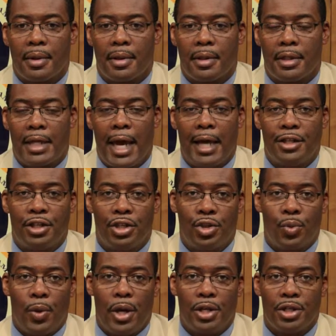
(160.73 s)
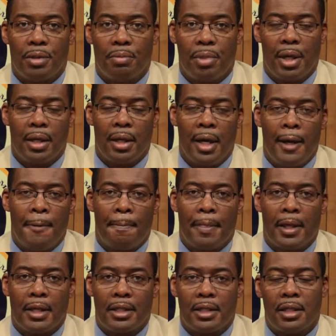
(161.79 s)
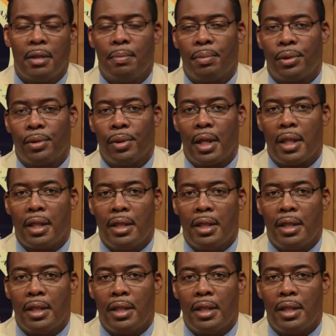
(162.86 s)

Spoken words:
Sad situation, but simple.